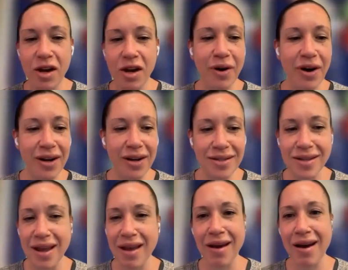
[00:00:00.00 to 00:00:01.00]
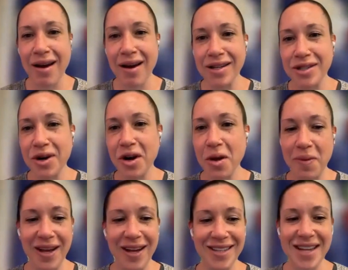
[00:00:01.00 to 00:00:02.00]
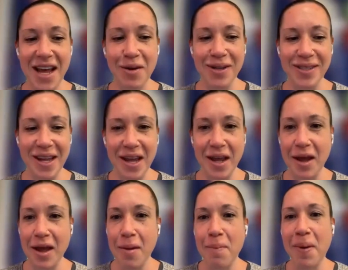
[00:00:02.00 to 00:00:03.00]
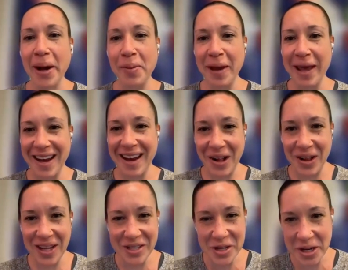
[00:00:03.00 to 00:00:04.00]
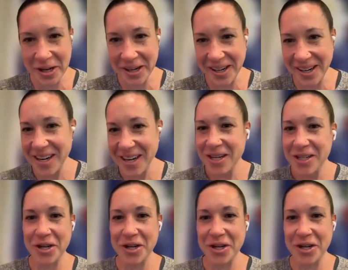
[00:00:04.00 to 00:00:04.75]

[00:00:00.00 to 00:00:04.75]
enterprise AI startup because I was a biomechanical engineer